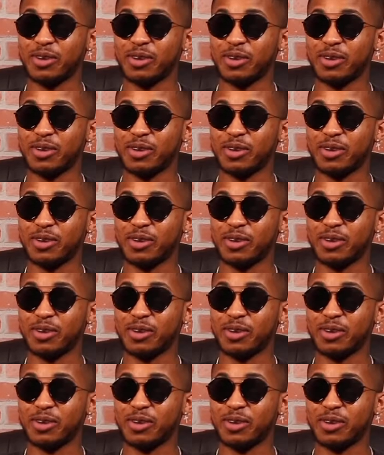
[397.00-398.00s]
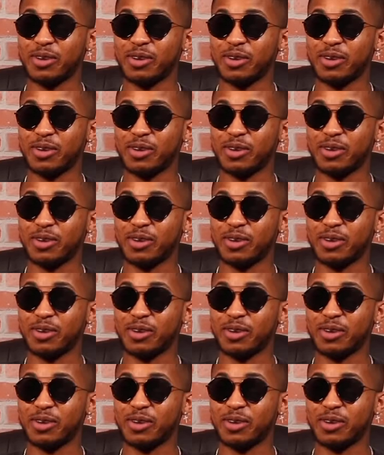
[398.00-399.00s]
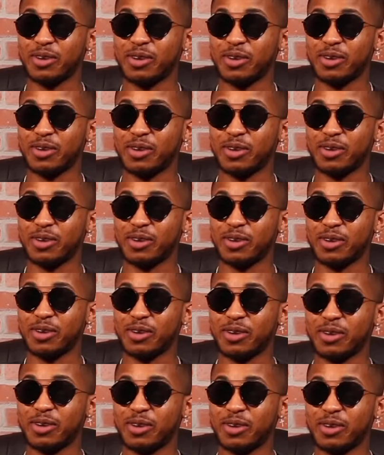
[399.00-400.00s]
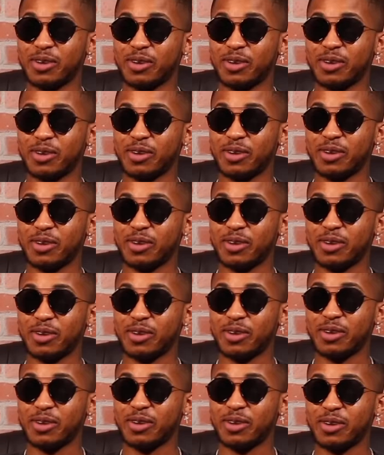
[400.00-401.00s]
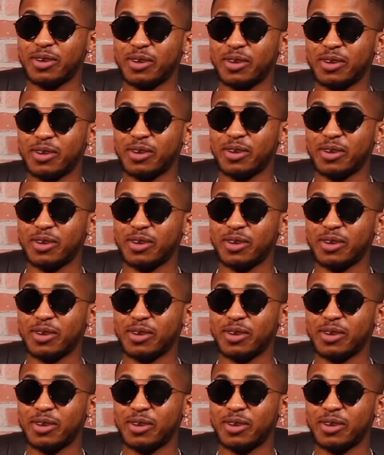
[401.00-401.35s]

This person isn't speaking.